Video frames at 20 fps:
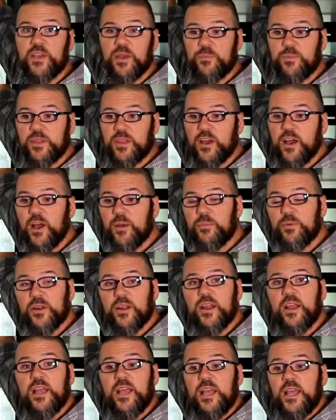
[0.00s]
up in the
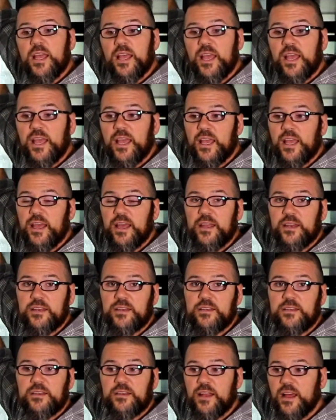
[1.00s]
hopper
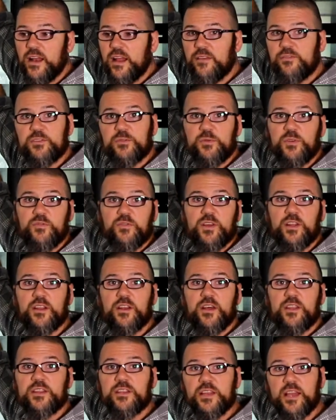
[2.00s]
and not have to refill it
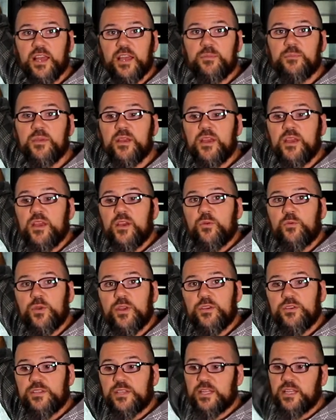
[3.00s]
all the time. We
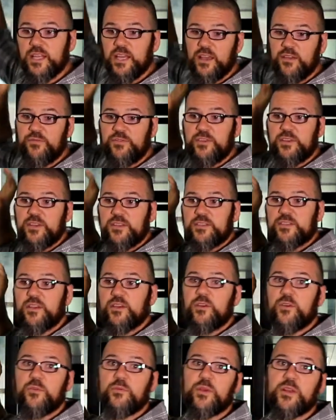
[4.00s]
use a lift,
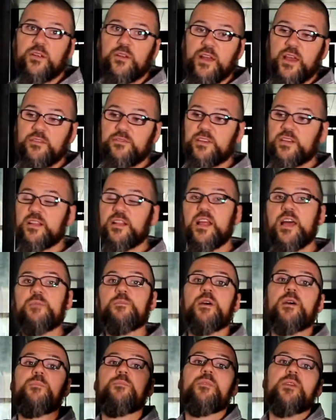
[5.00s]
so we don't have to
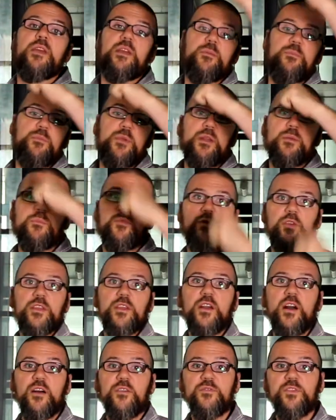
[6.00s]
climb up and pour the
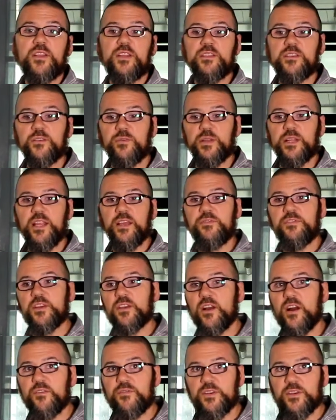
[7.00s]
coffee in. So we lift the
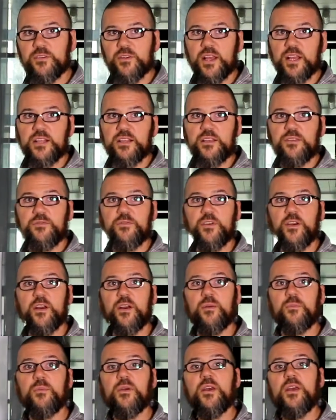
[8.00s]
coffee directly
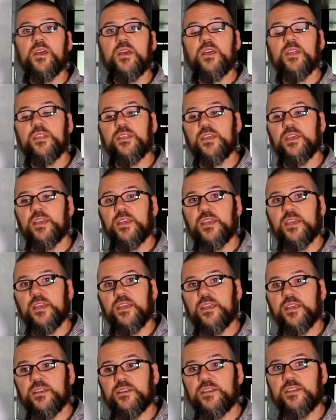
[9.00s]
from
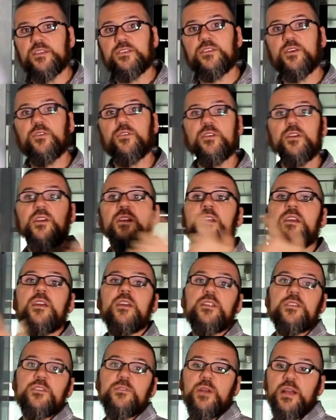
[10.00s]
the Destoner
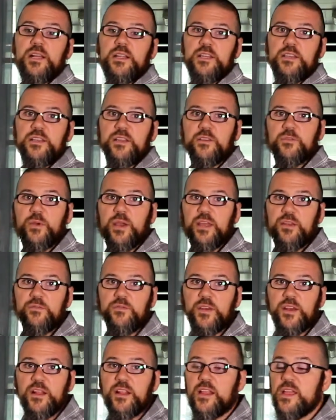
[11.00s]
directly to the Weighin
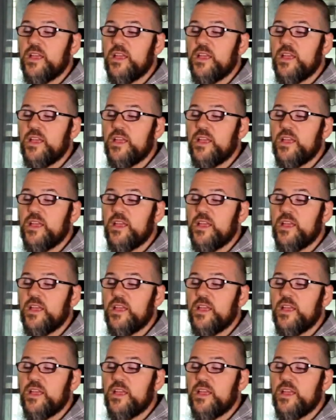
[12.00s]
Fill.